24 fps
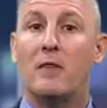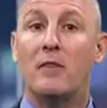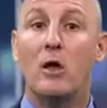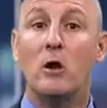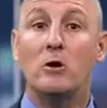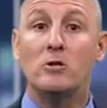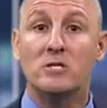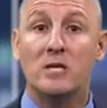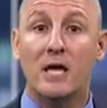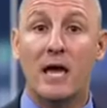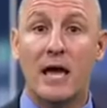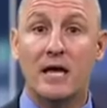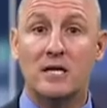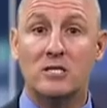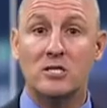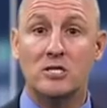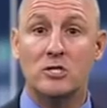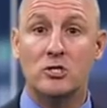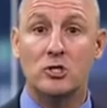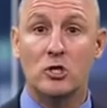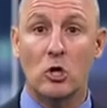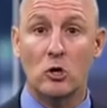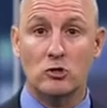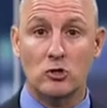in those
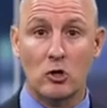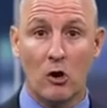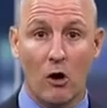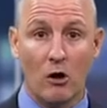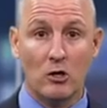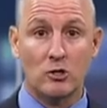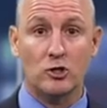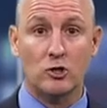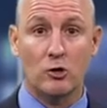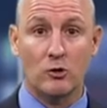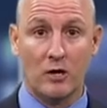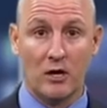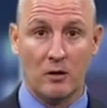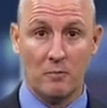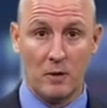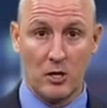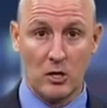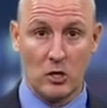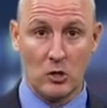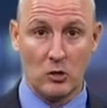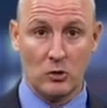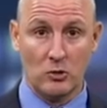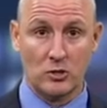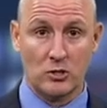cases, those also can be
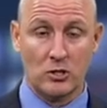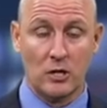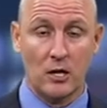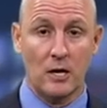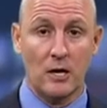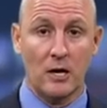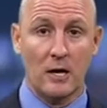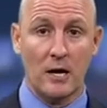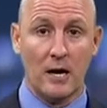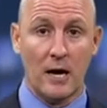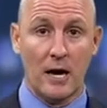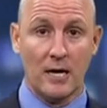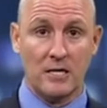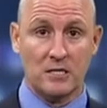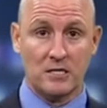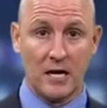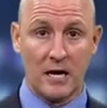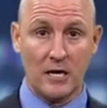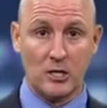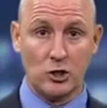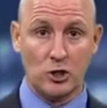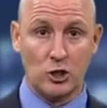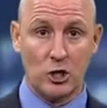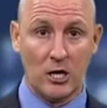used as
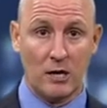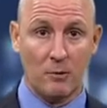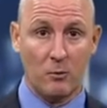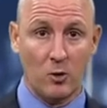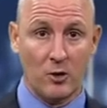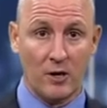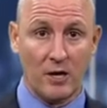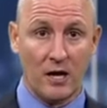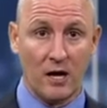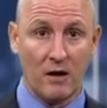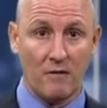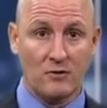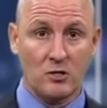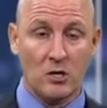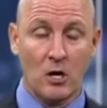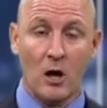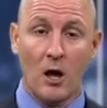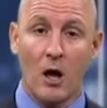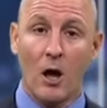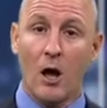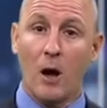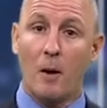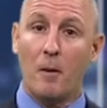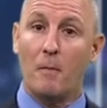a charitable gift,
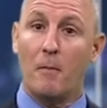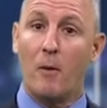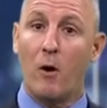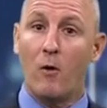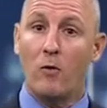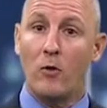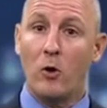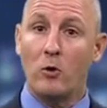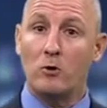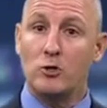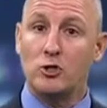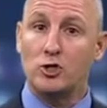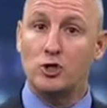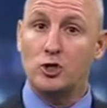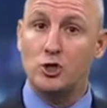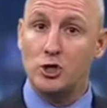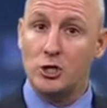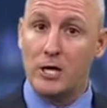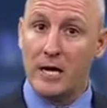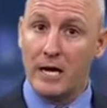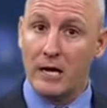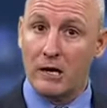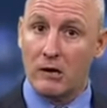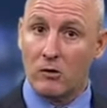although
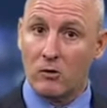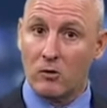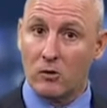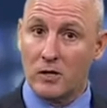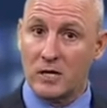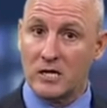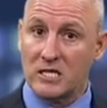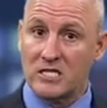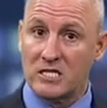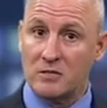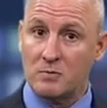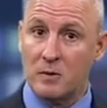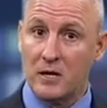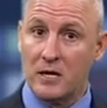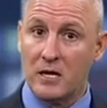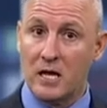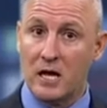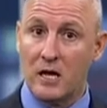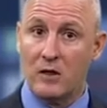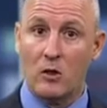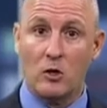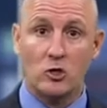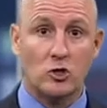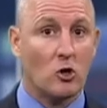generally
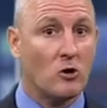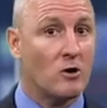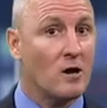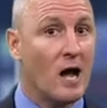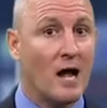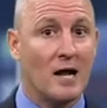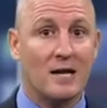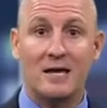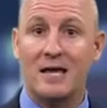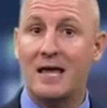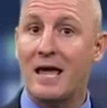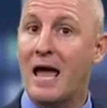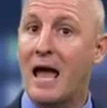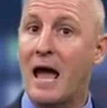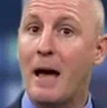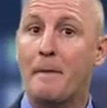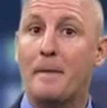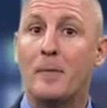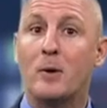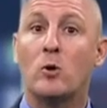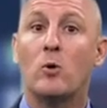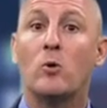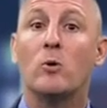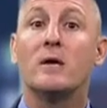speaking, those are not
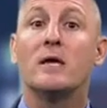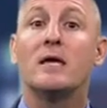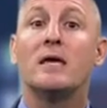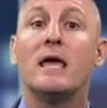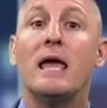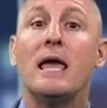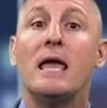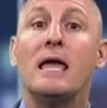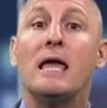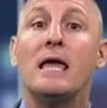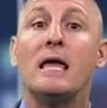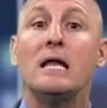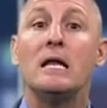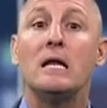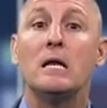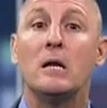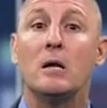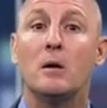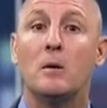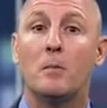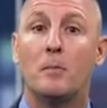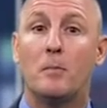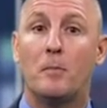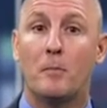capital gain
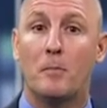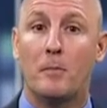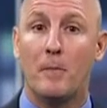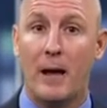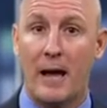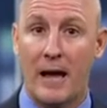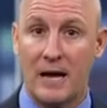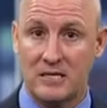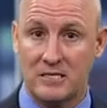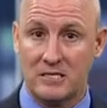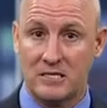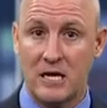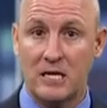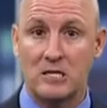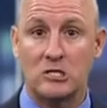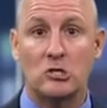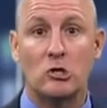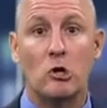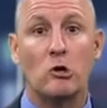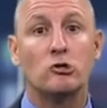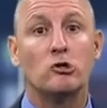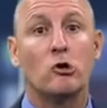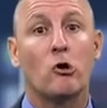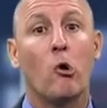assets.
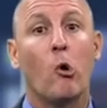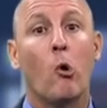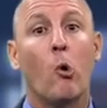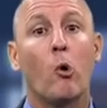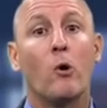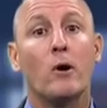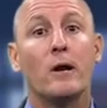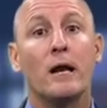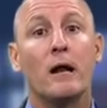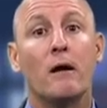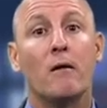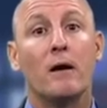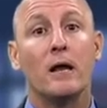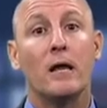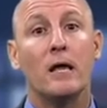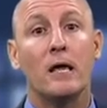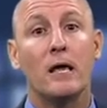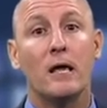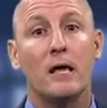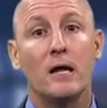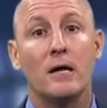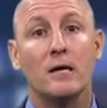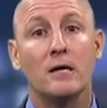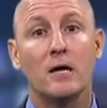Those are ordinary
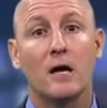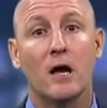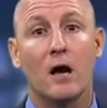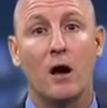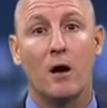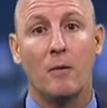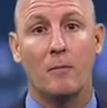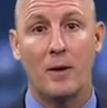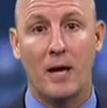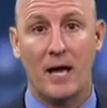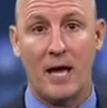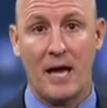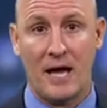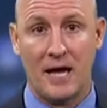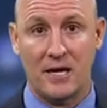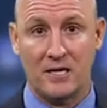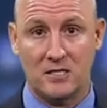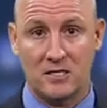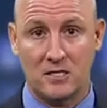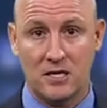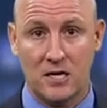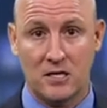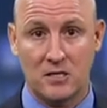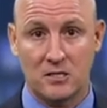income
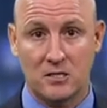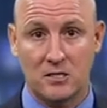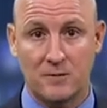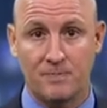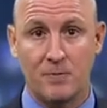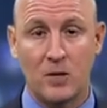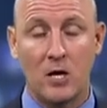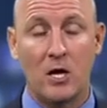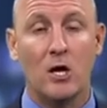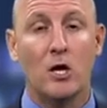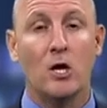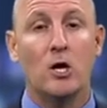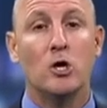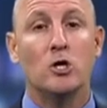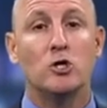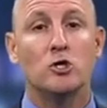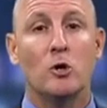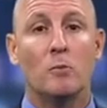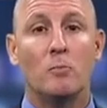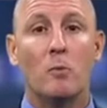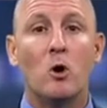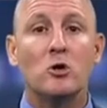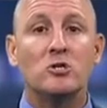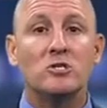assets.
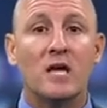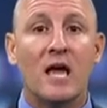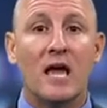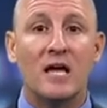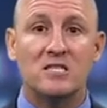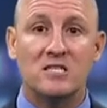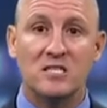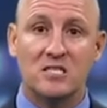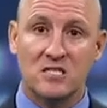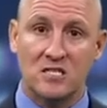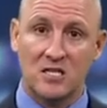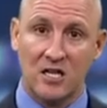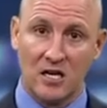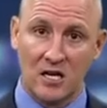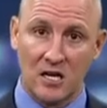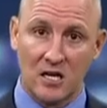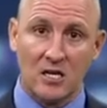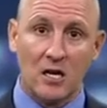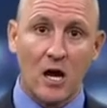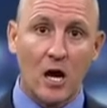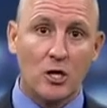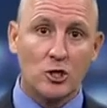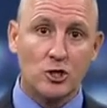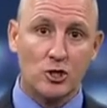So in most cases, the
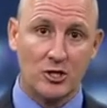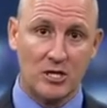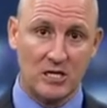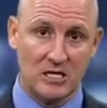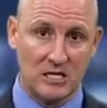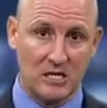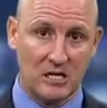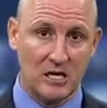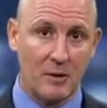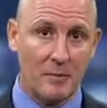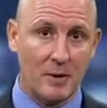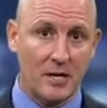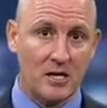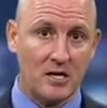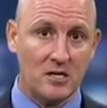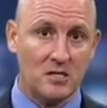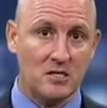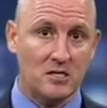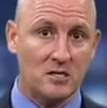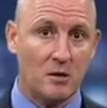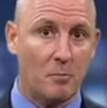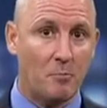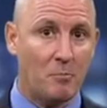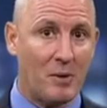deduction is
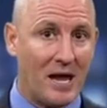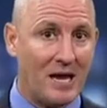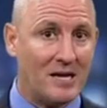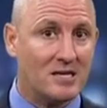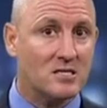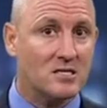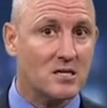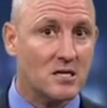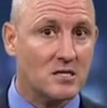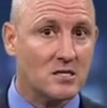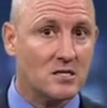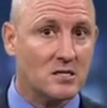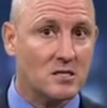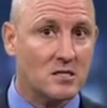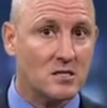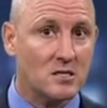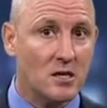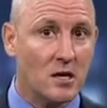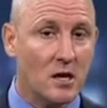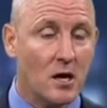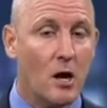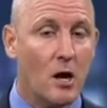limited to basis,